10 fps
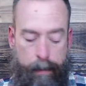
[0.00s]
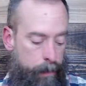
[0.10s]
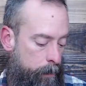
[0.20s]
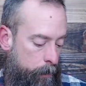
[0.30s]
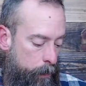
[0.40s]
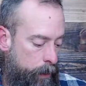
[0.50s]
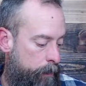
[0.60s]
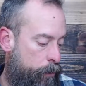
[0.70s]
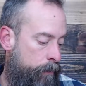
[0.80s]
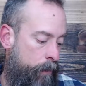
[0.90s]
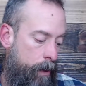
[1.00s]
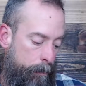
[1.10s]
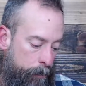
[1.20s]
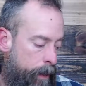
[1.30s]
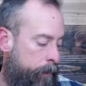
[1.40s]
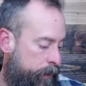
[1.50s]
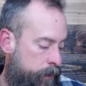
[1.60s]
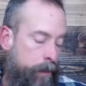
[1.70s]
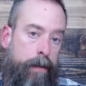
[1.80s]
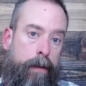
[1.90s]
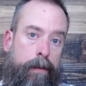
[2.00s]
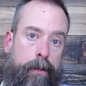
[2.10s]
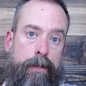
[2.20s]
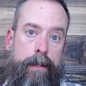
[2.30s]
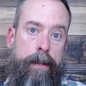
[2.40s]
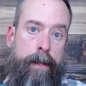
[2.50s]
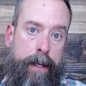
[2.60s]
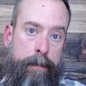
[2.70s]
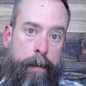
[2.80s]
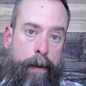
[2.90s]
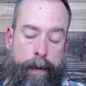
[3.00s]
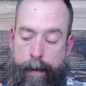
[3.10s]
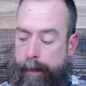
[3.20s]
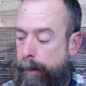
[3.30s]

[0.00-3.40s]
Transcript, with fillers: We're going to move on probably to the conclusion in the next part here.